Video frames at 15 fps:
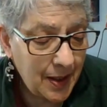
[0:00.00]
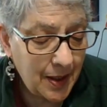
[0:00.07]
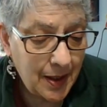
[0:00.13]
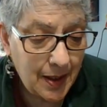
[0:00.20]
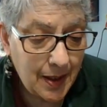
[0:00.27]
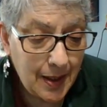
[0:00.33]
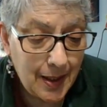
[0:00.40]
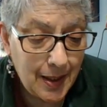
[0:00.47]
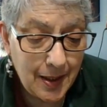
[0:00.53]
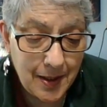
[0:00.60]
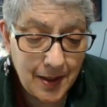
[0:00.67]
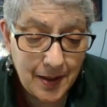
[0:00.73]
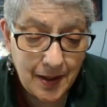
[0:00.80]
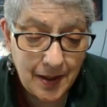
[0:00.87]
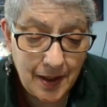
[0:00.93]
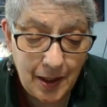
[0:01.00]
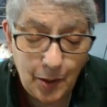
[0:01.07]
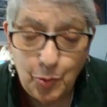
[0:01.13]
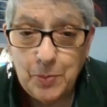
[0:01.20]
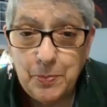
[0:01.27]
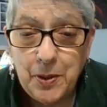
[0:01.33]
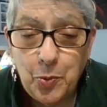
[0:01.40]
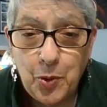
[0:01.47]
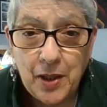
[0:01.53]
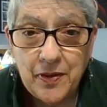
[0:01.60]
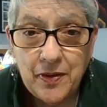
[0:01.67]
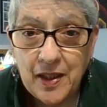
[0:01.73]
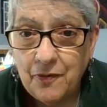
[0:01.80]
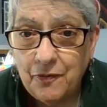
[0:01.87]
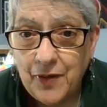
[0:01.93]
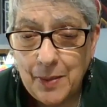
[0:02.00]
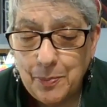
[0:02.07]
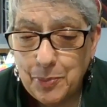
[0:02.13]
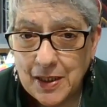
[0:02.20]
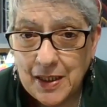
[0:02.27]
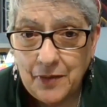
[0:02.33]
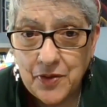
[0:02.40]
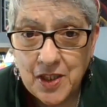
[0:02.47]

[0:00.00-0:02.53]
It would be one thing if I believe